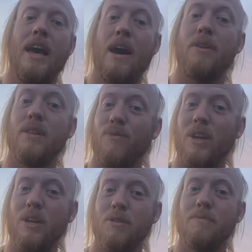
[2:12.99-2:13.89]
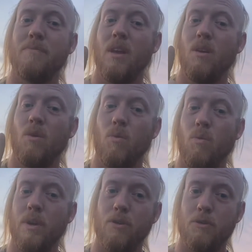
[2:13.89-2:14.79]
Out in the field,
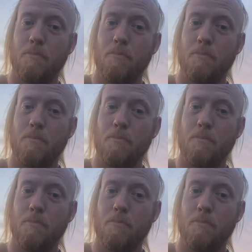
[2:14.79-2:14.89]
we use